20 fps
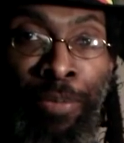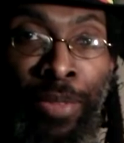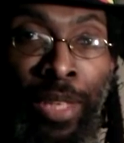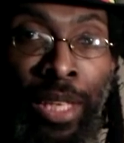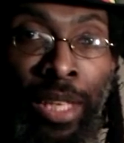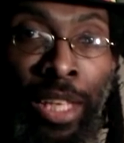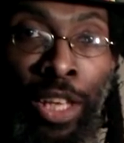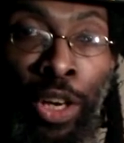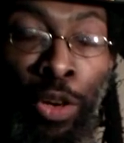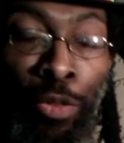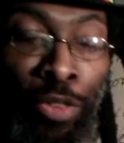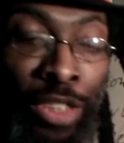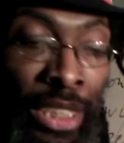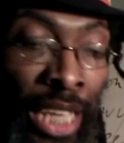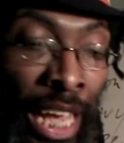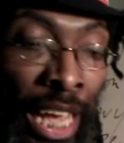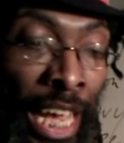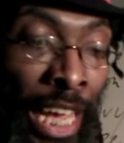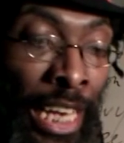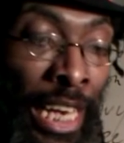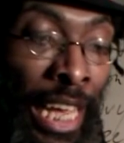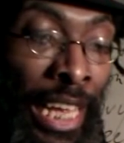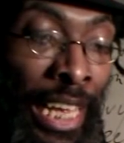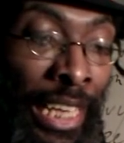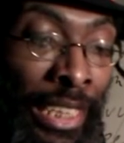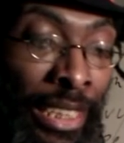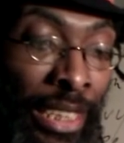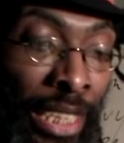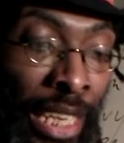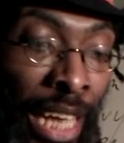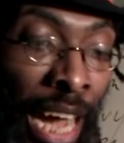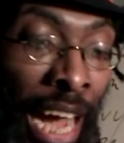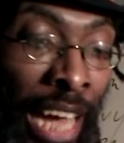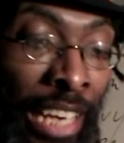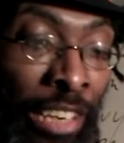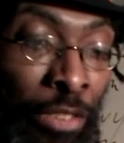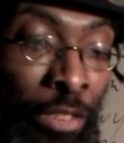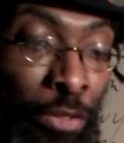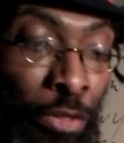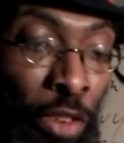Yovas, and against the
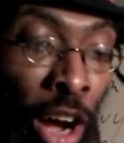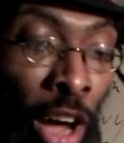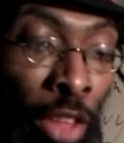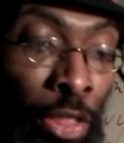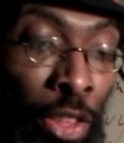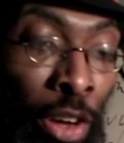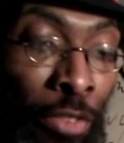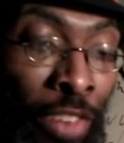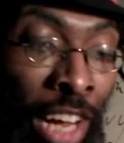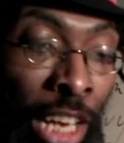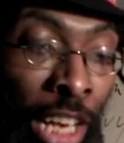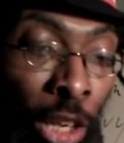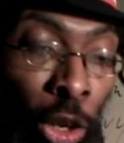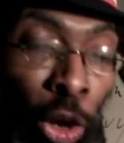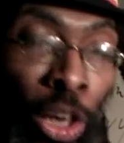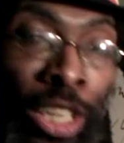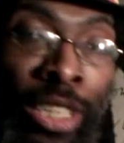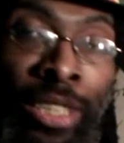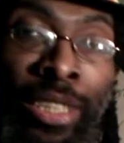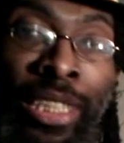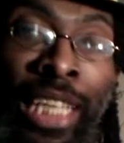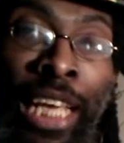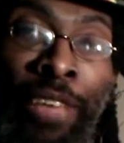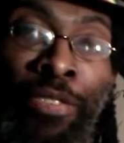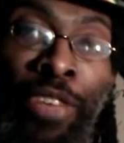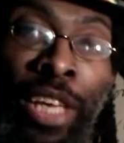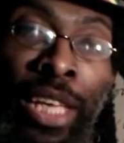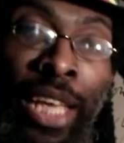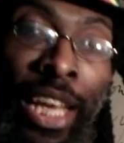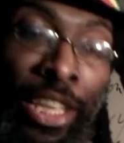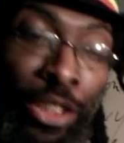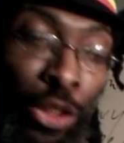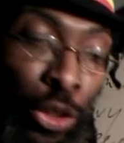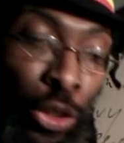God and Father of our Lord and Savior, Jesus